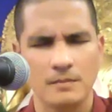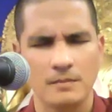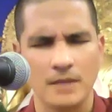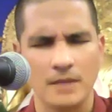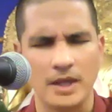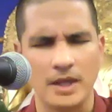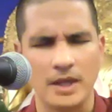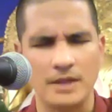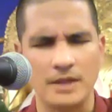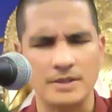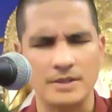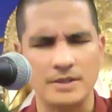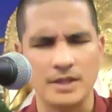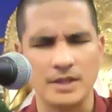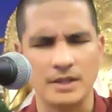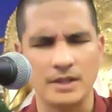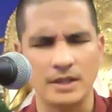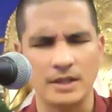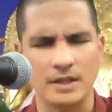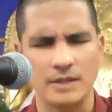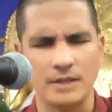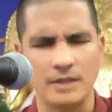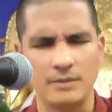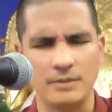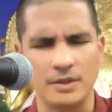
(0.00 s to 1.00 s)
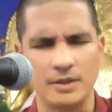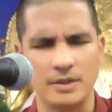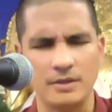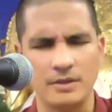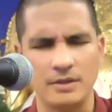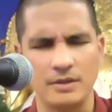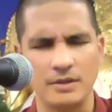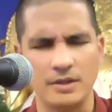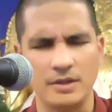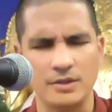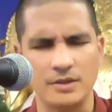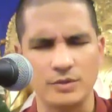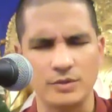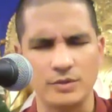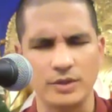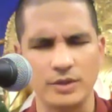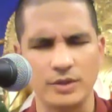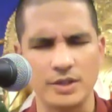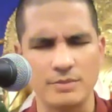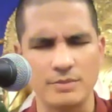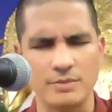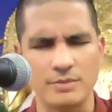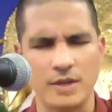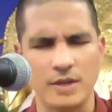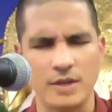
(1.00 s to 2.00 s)
and attain enlightenment as quickly
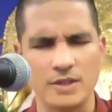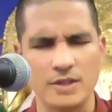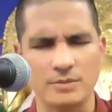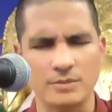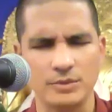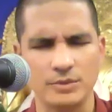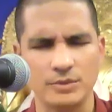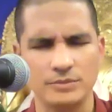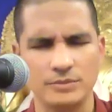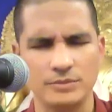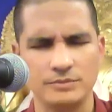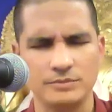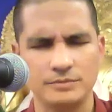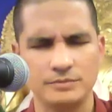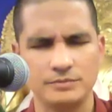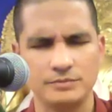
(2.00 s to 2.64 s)
as possible.